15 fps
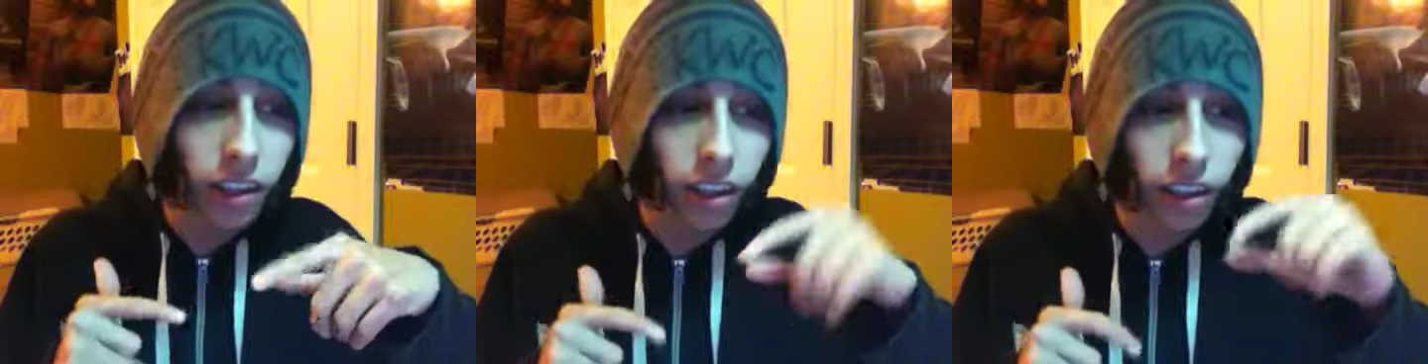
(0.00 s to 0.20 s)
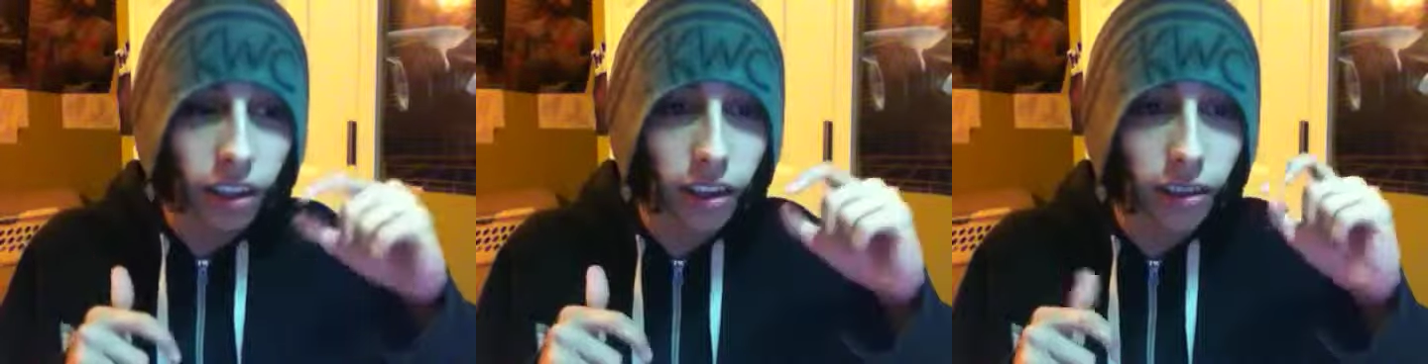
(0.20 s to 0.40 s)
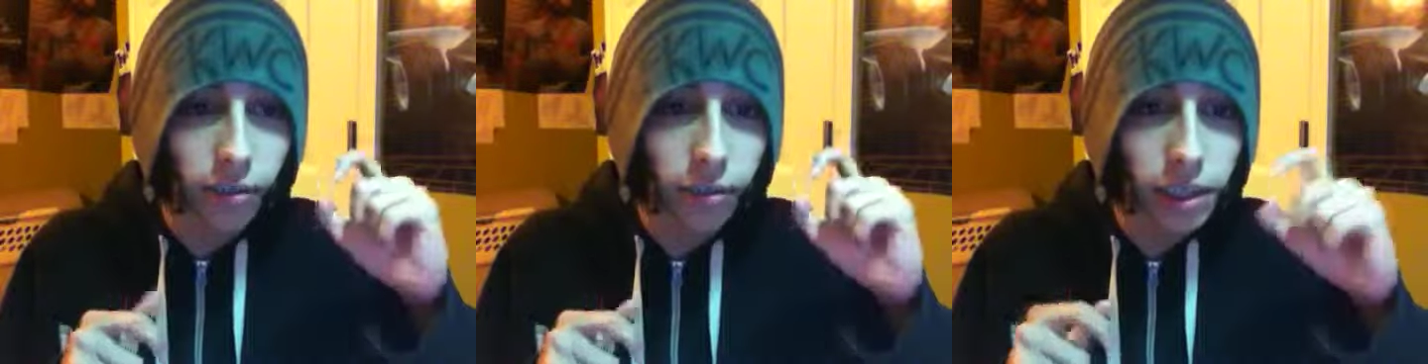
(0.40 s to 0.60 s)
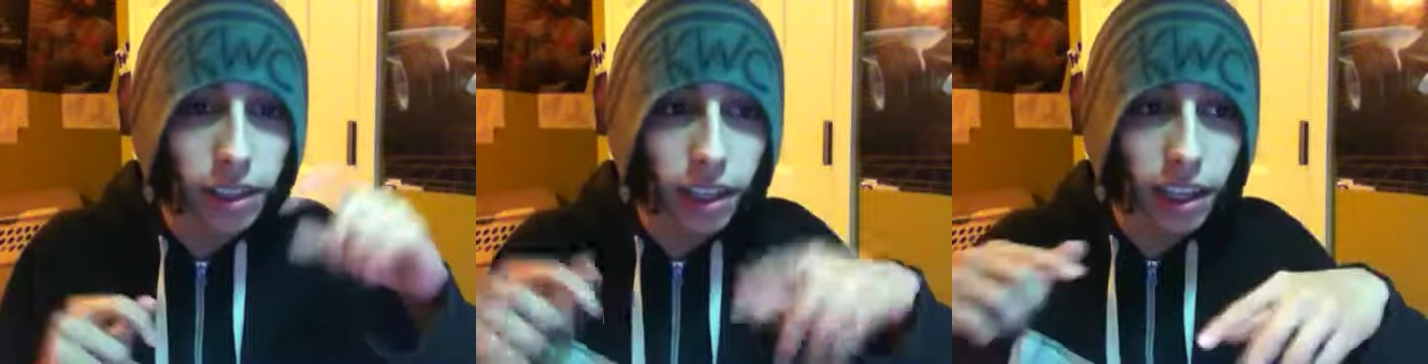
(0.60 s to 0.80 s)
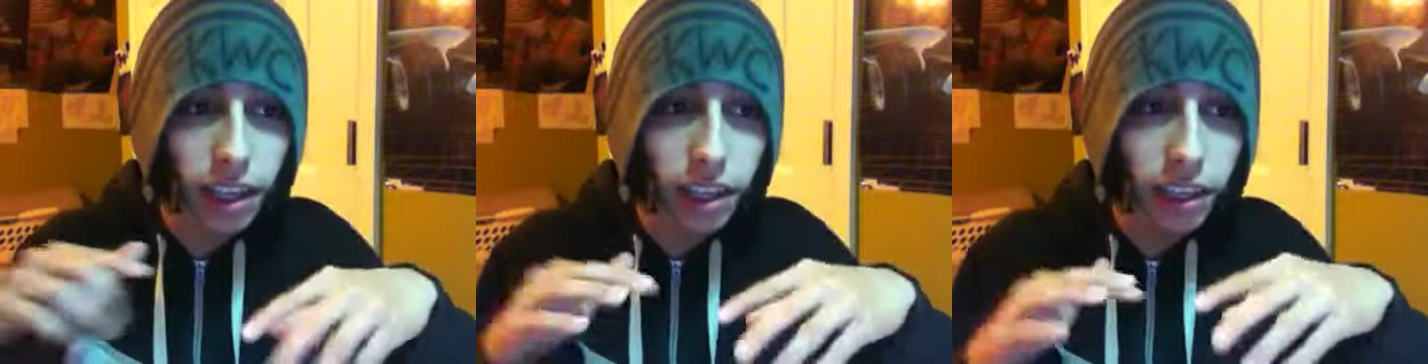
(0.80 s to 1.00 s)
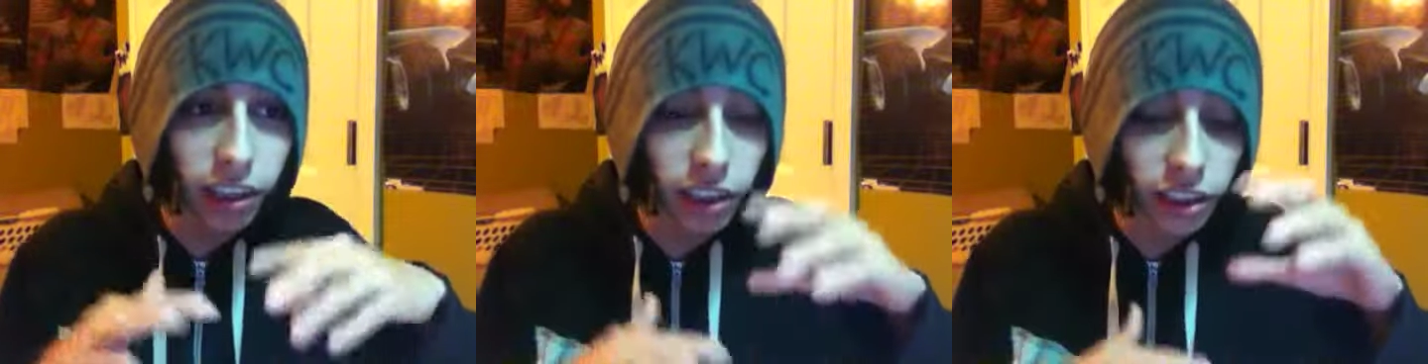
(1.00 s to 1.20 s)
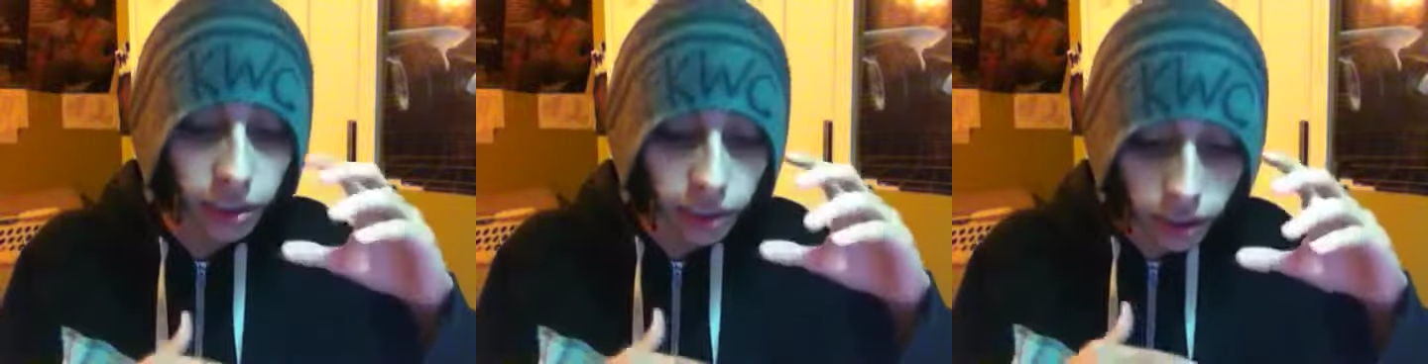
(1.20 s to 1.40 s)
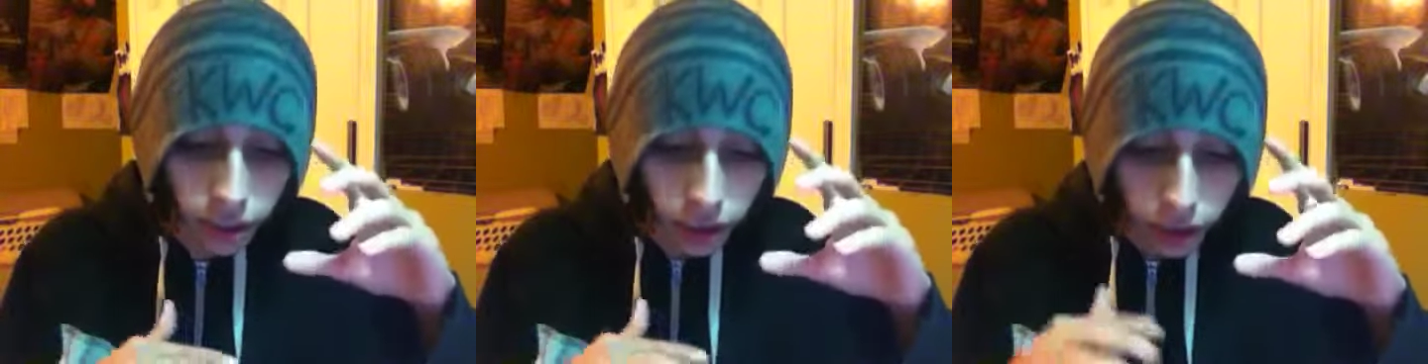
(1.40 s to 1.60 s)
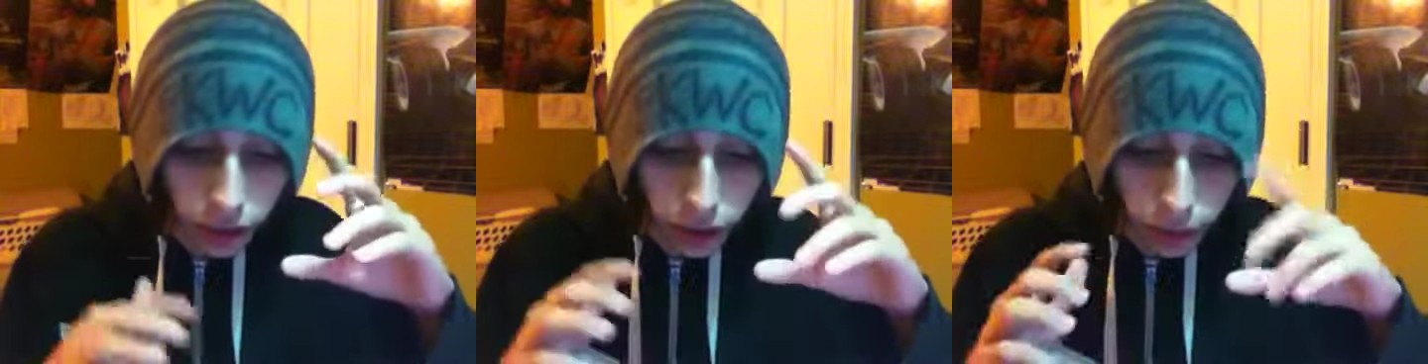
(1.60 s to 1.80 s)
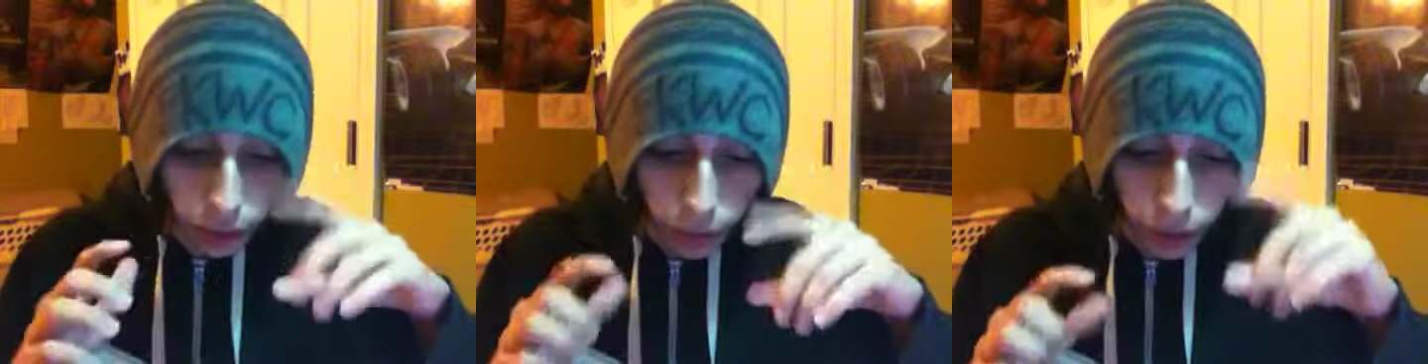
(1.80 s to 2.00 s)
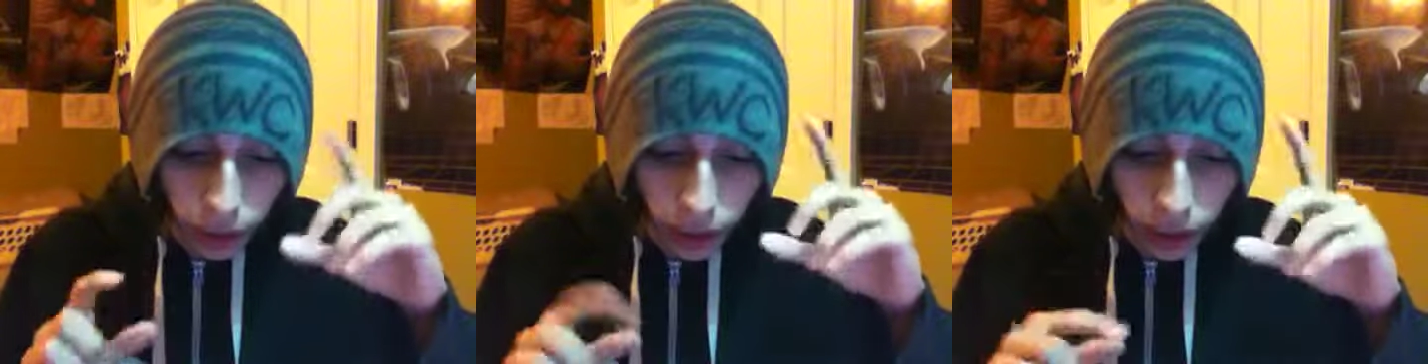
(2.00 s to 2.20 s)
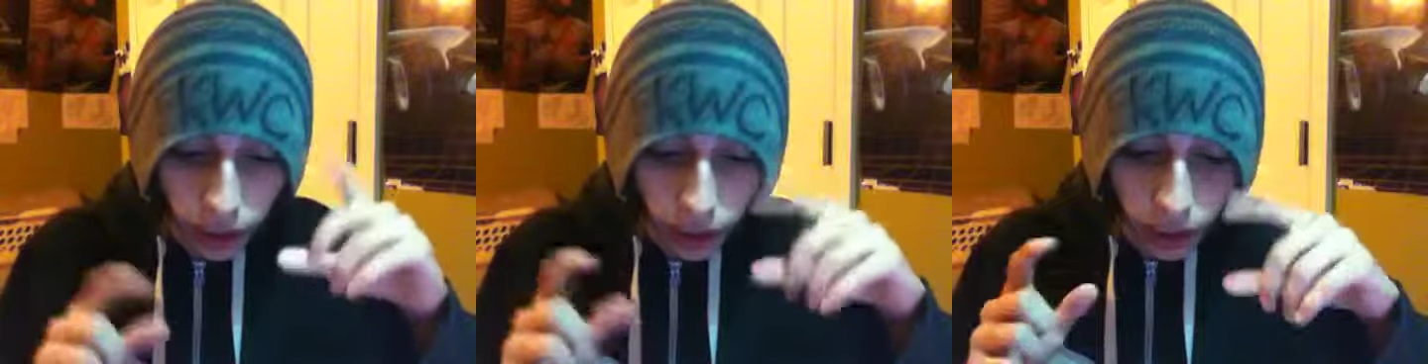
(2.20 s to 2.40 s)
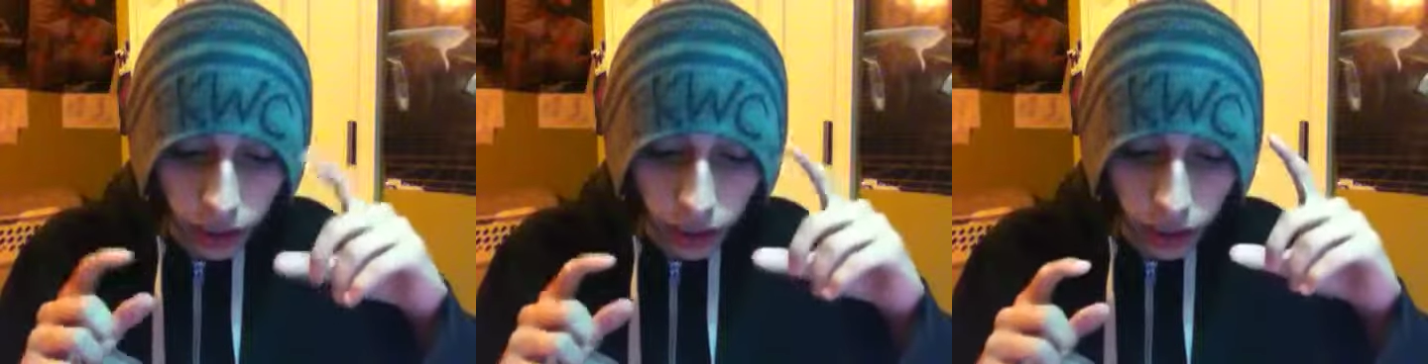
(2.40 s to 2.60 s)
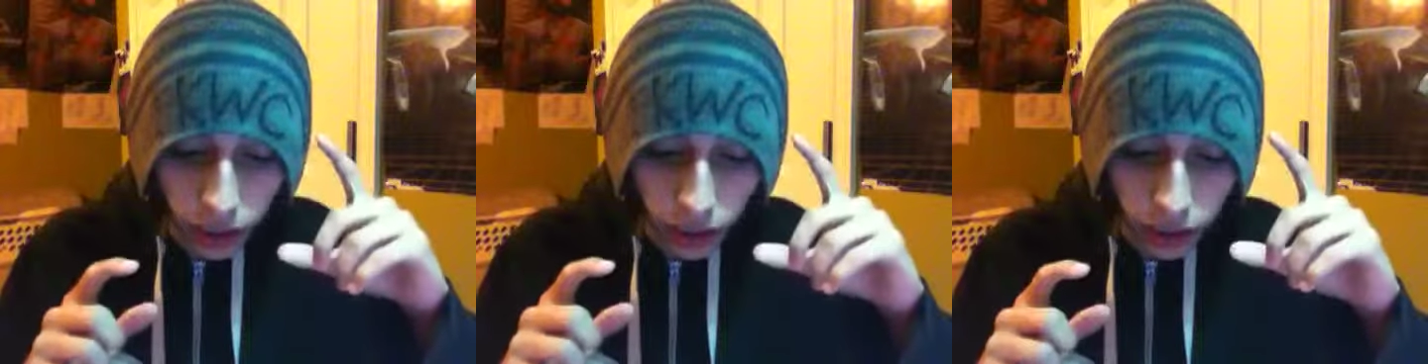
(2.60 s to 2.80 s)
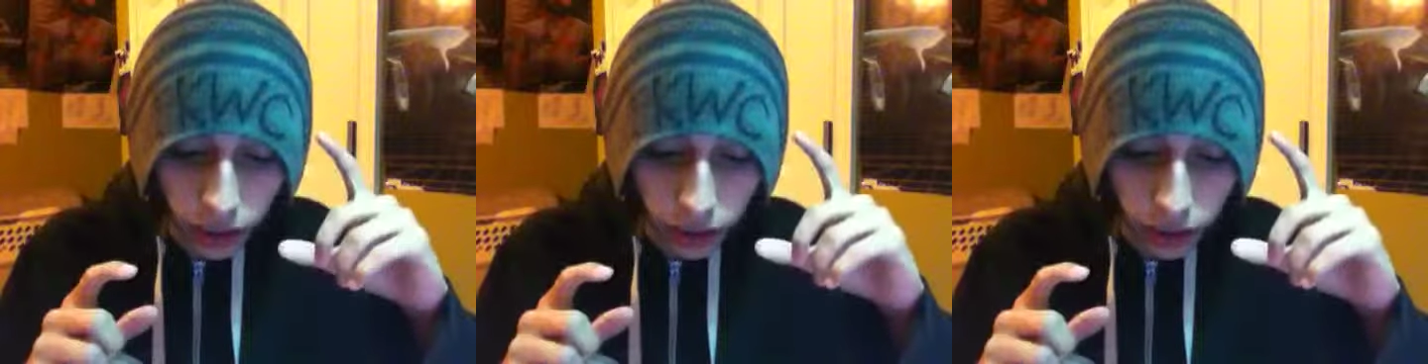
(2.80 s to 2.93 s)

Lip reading: party thing,